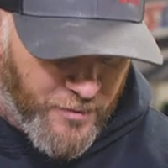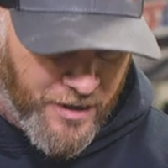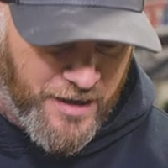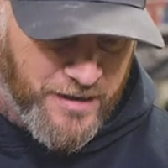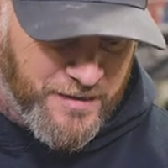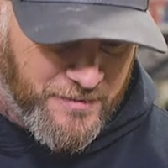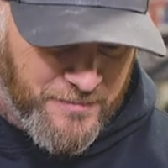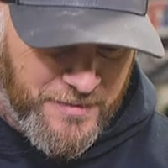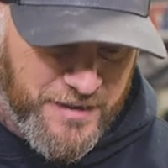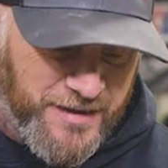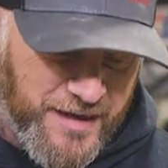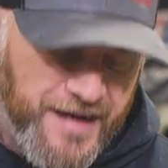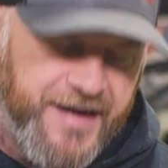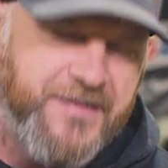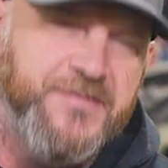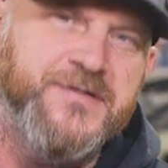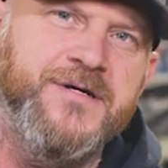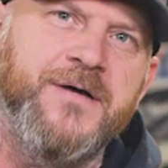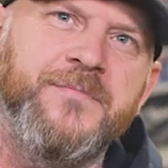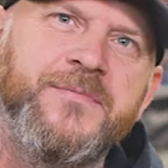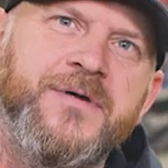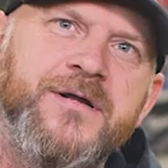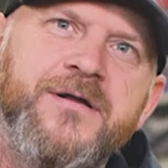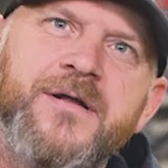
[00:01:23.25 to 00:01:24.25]
wanted me to have
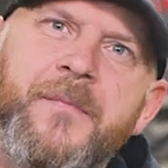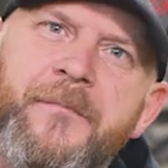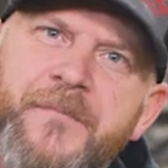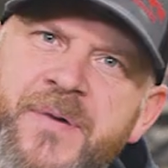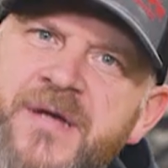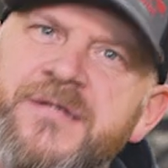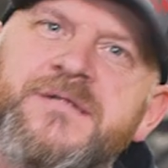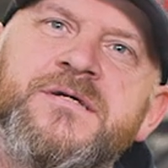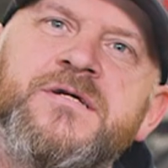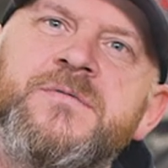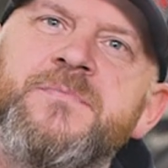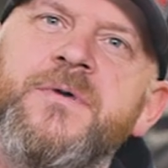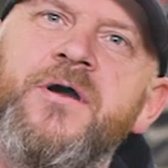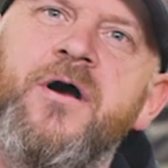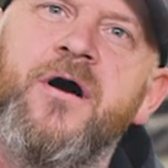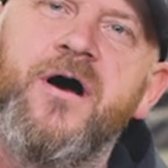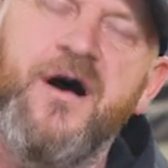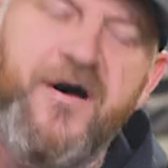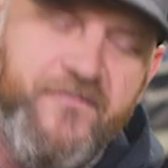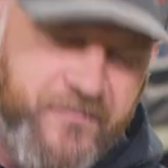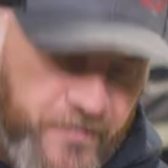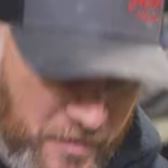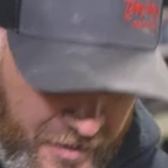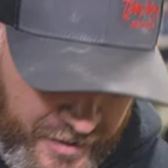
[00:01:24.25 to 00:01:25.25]
something that pisses me
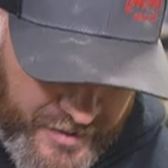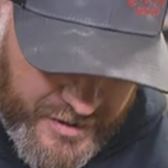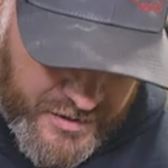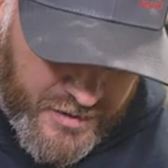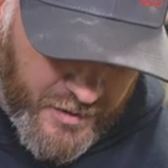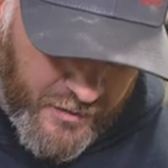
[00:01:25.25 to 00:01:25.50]
off,